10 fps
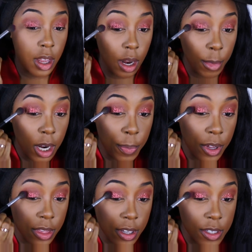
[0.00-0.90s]
and I'm gonna
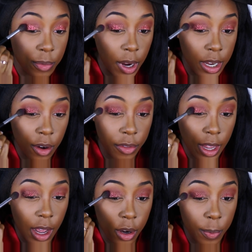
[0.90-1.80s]
put this right here on
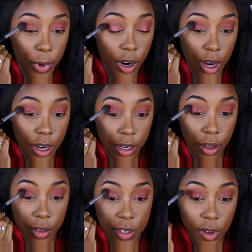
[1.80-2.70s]
the outer part and
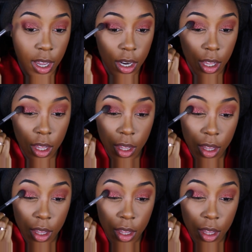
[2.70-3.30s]
also kind of